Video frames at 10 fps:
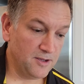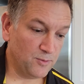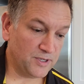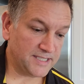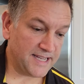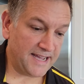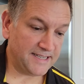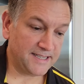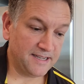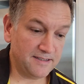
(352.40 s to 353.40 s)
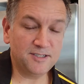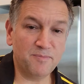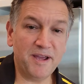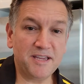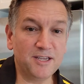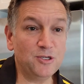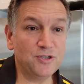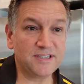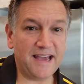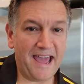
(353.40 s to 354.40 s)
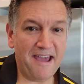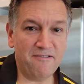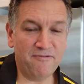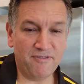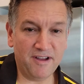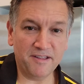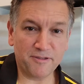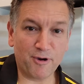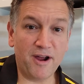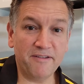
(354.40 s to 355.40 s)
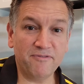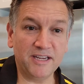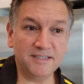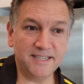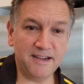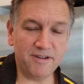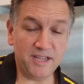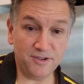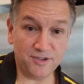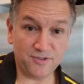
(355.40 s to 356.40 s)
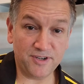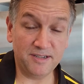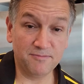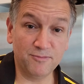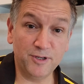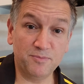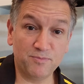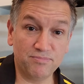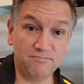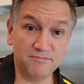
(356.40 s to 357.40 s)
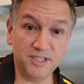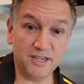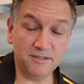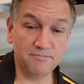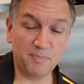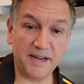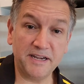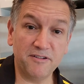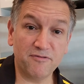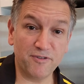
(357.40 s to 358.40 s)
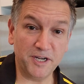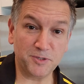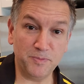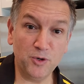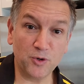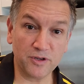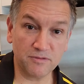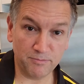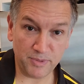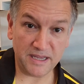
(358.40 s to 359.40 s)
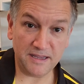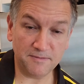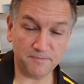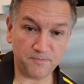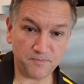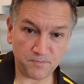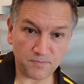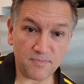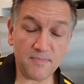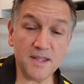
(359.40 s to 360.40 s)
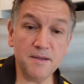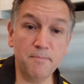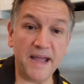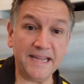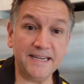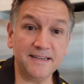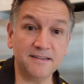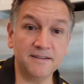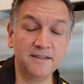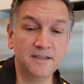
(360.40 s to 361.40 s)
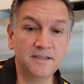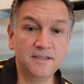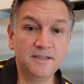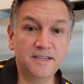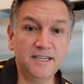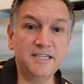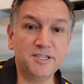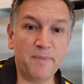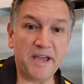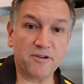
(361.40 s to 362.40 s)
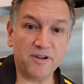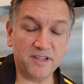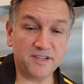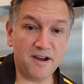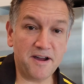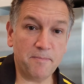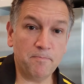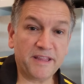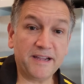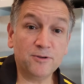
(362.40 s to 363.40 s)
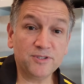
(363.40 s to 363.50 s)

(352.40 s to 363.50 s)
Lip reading: was that Jamaica used to have a thriving dairy industry with, plenty of fresh milk being made in Jamaica at the time. But they